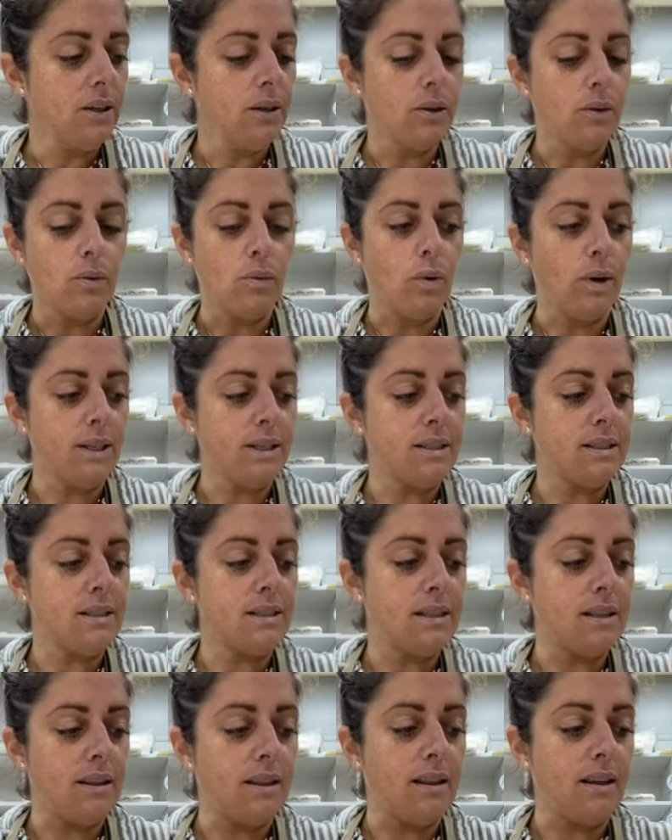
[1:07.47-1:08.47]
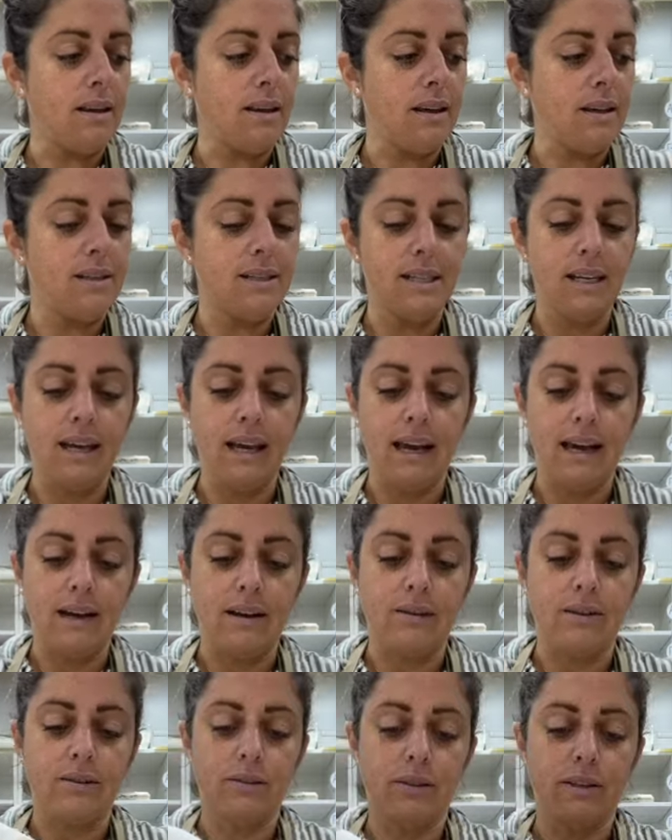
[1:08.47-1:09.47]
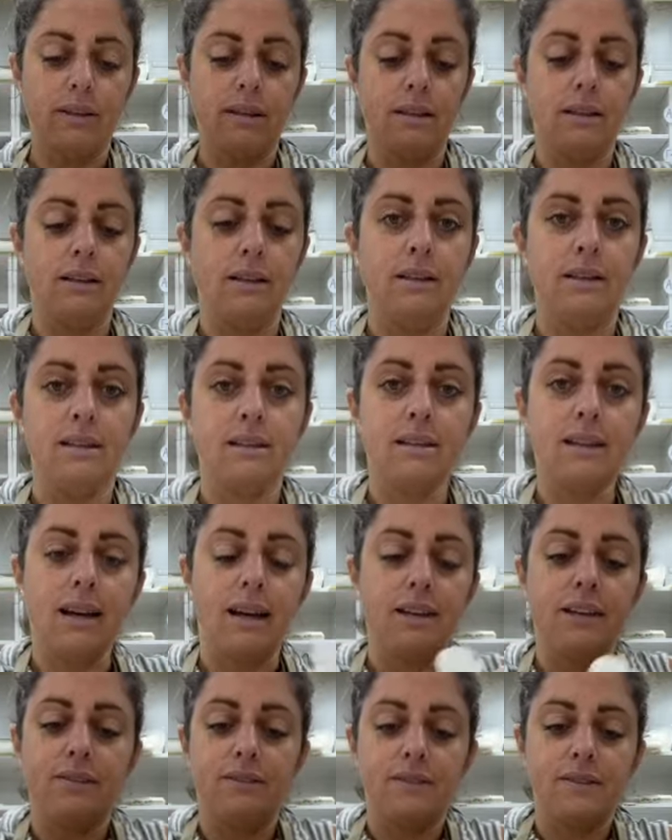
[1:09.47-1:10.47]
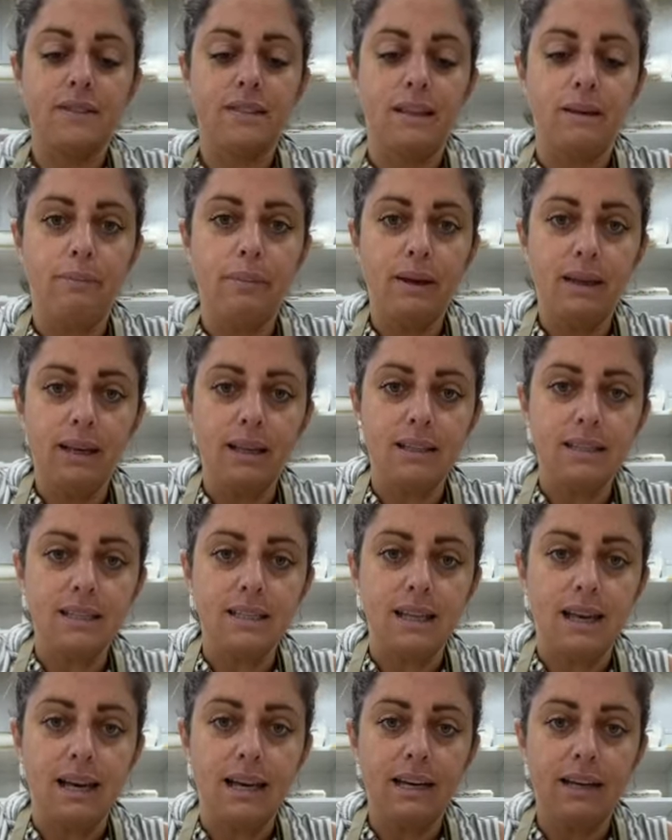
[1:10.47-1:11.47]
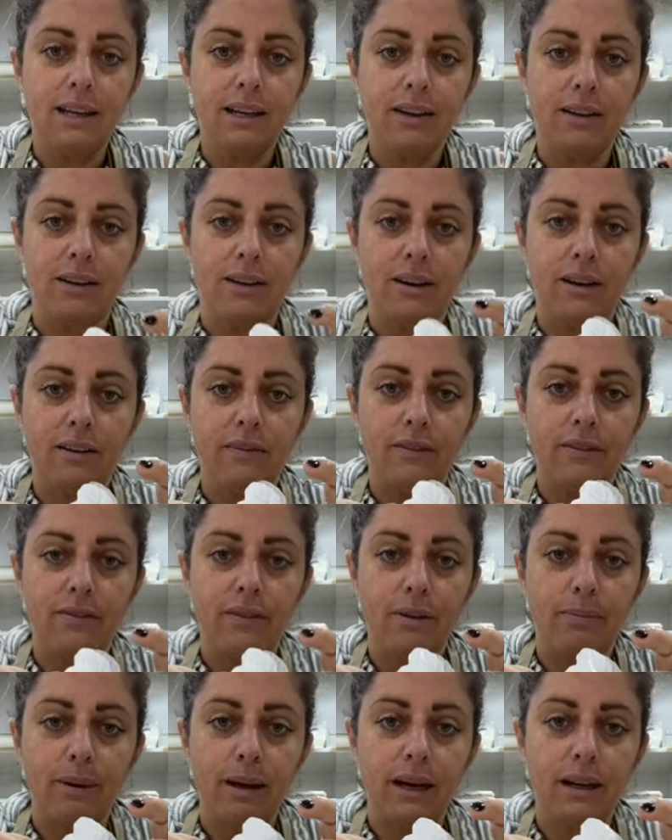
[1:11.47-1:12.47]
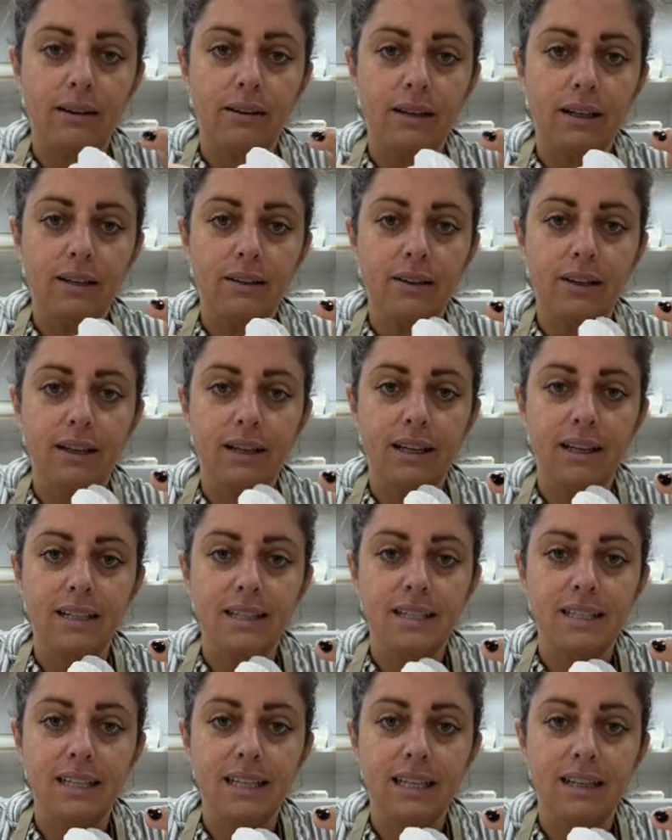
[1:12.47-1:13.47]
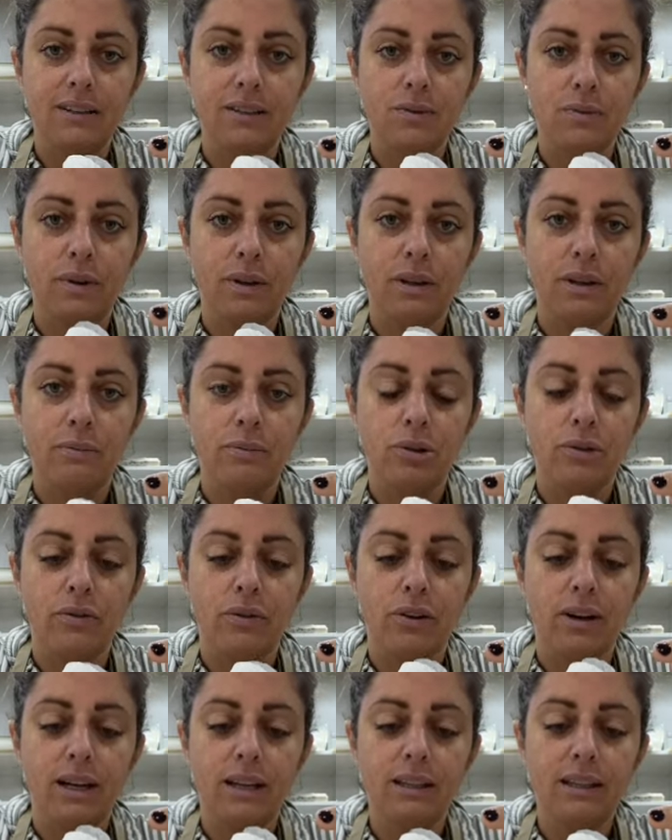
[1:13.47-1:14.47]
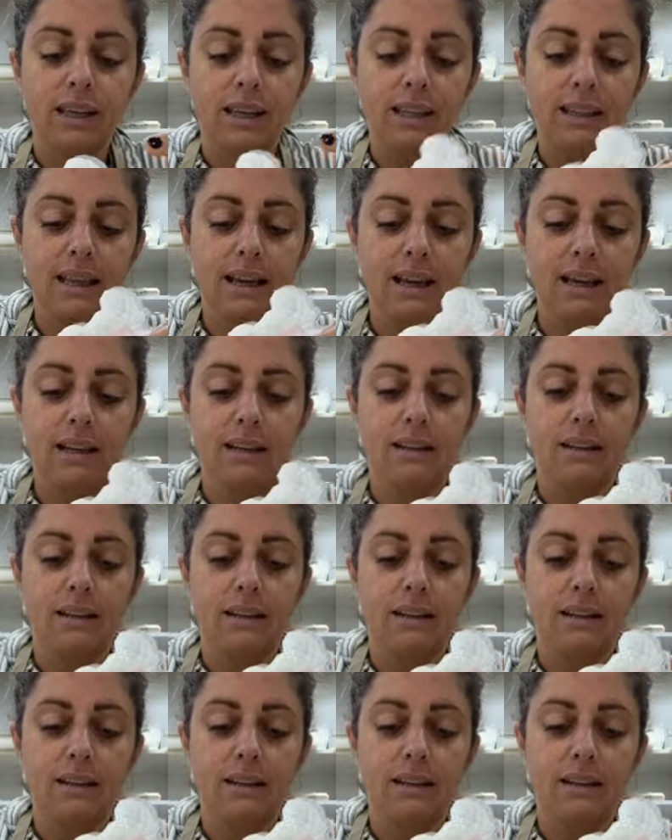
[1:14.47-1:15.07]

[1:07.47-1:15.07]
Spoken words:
Once the decal is kind of slipping and sliding off of the background, you can kind of see how it's wanting to move around like that.